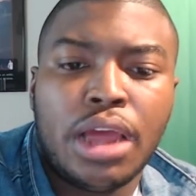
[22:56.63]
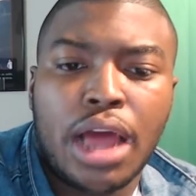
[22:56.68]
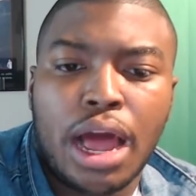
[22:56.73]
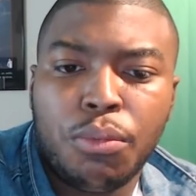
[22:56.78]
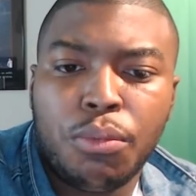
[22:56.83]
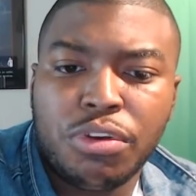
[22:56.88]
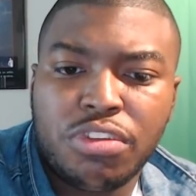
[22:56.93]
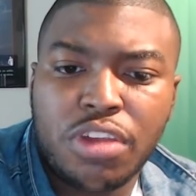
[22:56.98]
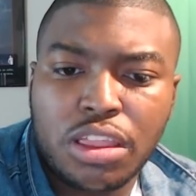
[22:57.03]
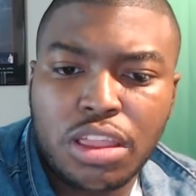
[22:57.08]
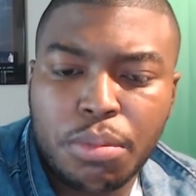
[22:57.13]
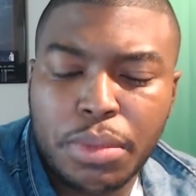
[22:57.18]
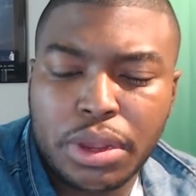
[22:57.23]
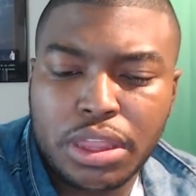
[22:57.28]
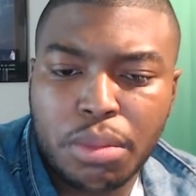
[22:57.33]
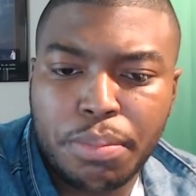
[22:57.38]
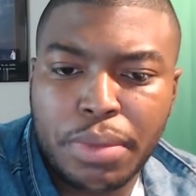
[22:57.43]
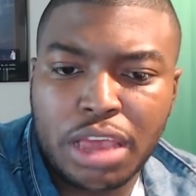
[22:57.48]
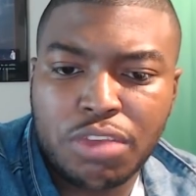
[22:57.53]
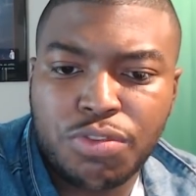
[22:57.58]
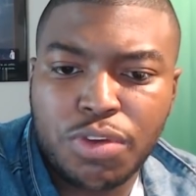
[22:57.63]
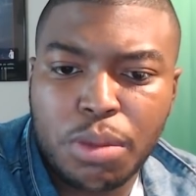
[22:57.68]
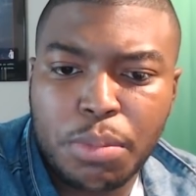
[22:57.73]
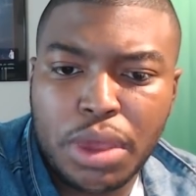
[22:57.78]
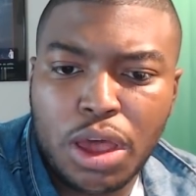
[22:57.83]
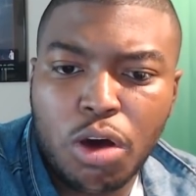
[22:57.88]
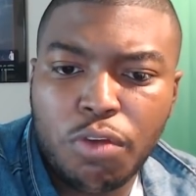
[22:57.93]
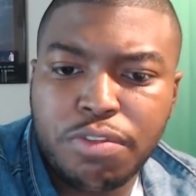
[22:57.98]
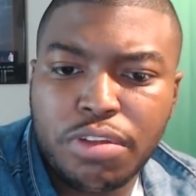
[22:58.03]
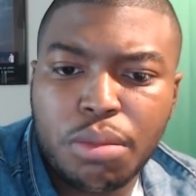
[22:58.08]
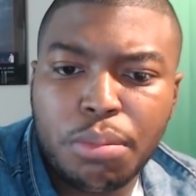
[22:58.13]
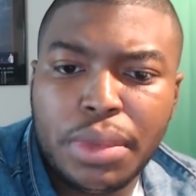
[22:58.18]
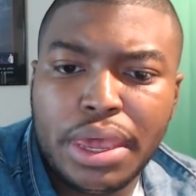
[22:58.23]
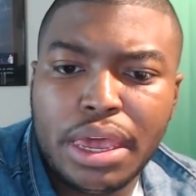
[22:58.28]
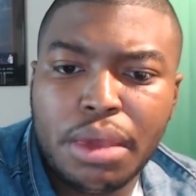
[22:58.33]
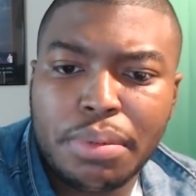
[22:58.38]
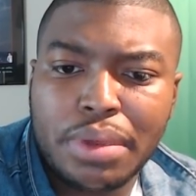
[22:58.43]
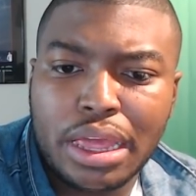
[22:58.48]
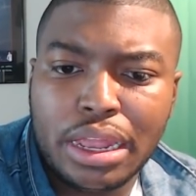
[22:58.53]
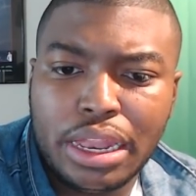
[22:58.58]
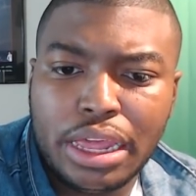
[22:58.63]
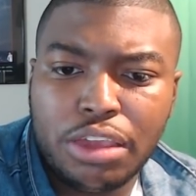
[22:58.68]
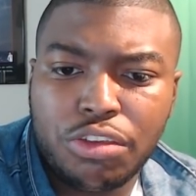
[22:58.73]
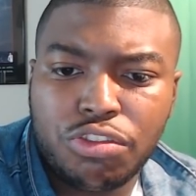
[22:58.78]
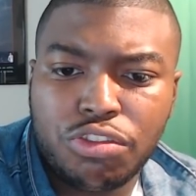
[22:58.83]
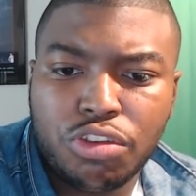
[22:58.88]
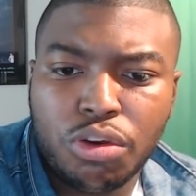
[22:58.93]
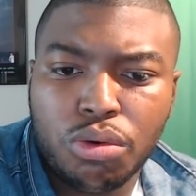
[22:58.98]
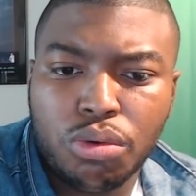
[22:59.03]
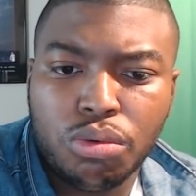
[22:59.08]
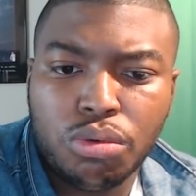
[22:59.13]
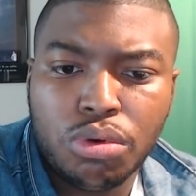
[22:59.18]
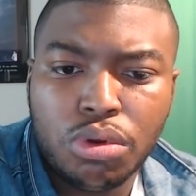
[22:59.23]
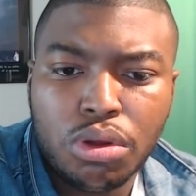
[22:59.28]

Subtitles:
I wish nothing but the best for him. And hopefully me and him can link soon.